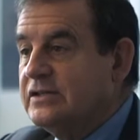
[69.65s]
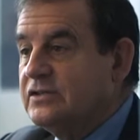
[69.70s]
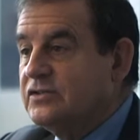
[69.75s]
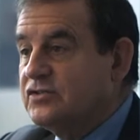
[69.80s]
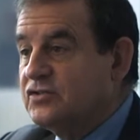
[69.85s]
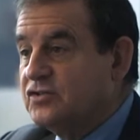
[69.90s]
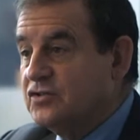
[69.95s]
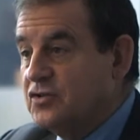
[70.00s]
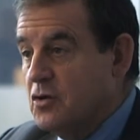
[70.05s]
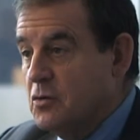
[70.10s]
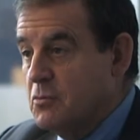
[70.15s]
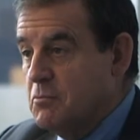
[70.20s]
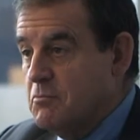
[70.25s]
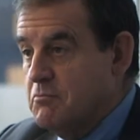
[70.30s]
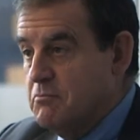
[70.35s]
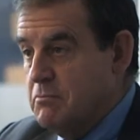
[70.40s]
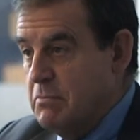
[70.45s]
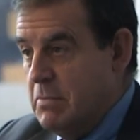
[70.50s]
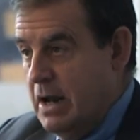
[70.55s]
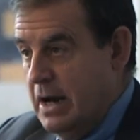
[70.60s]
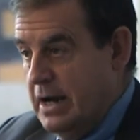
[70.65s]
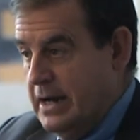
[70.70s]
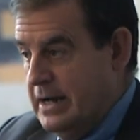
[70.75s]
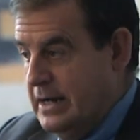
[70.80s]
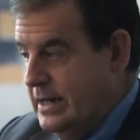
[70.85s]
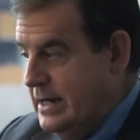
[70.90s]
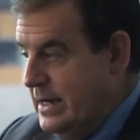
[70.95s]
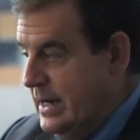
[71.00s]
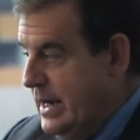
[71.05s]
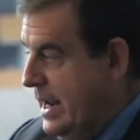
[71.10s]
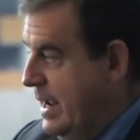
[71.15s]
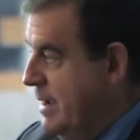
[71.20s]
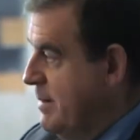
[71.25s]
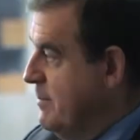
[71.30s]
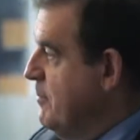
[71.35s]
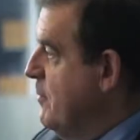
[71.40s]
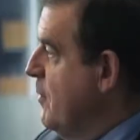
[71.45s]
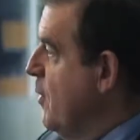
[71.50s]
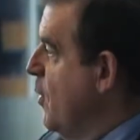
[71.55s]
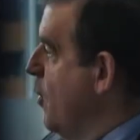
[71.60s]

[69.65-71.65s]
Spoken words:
if we're true to the gospel of Jesus